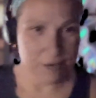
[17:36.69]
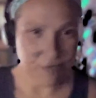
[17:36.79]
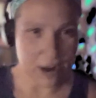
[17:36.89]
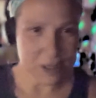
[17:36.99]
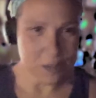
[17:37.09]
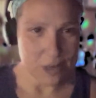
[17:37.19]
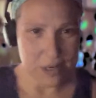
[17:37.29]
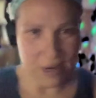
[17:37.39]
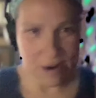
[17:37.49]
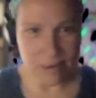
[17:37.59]

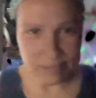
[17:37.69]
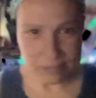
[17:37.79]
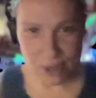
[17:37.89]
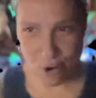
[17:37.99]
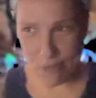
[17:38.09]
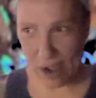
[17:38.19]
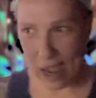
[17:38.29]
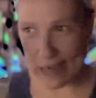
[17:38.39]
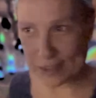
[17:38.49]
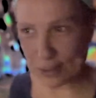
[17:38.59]
Freshman year, Nova
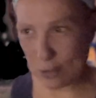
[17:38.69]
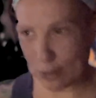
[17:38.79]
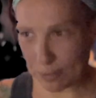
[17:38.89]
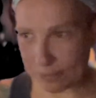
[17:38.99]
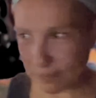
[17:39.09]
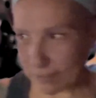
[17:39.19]
High School.